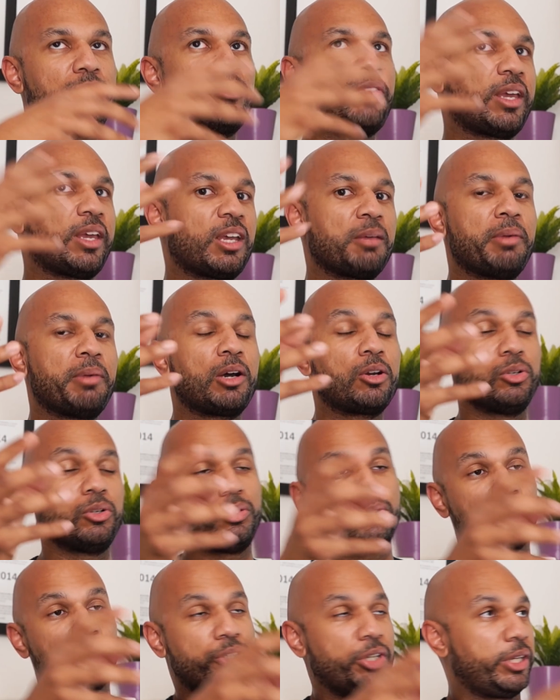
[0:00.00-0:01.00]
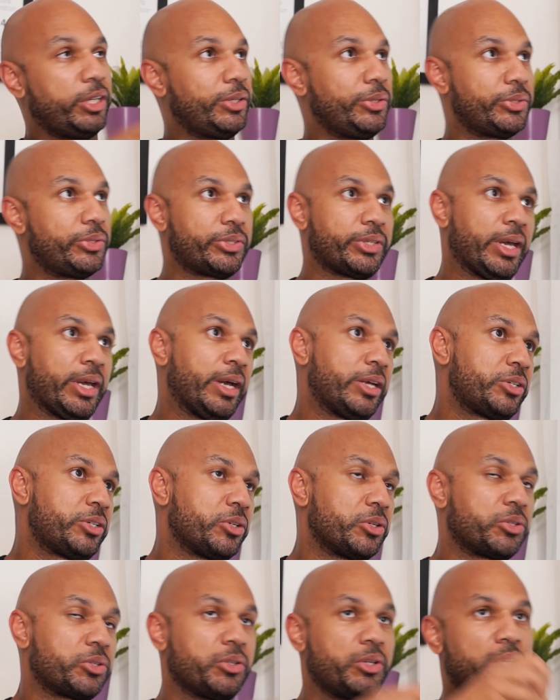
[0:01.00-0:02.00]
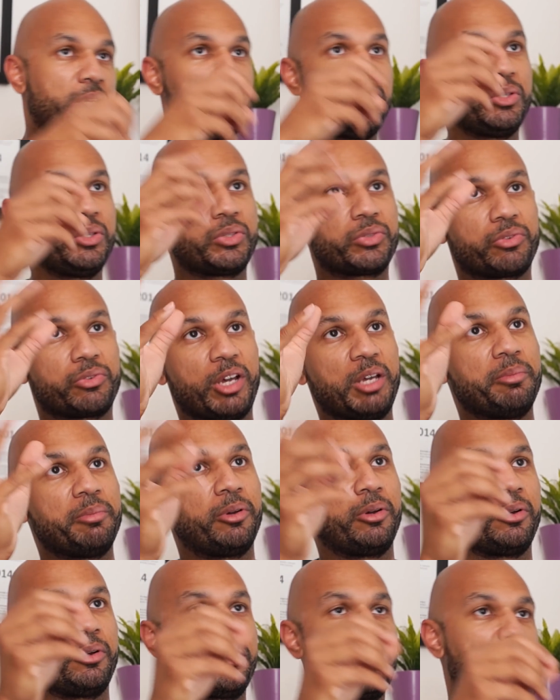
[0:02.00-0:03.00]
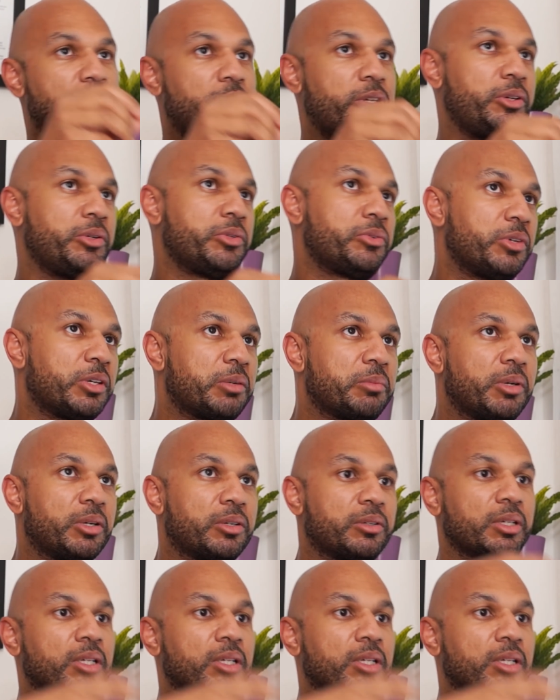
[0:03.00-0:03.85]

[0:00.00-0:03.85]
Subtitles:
think about, ooh, should I use Sketch or should I use Framer or should I use Figma?